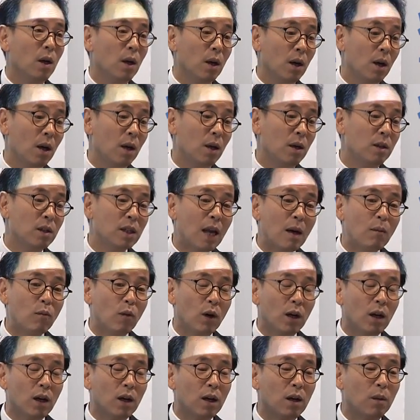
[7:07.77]
and
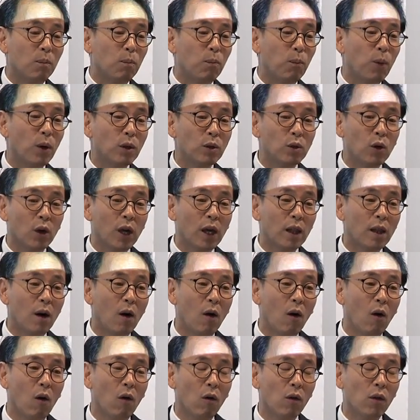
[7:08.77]
someone put together
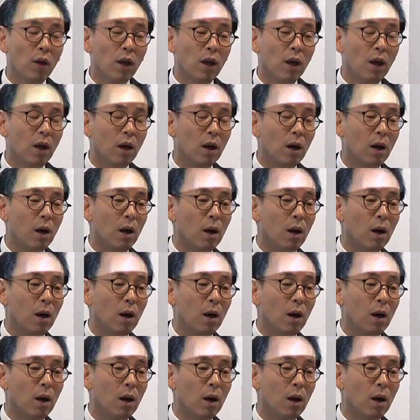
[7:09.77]
all these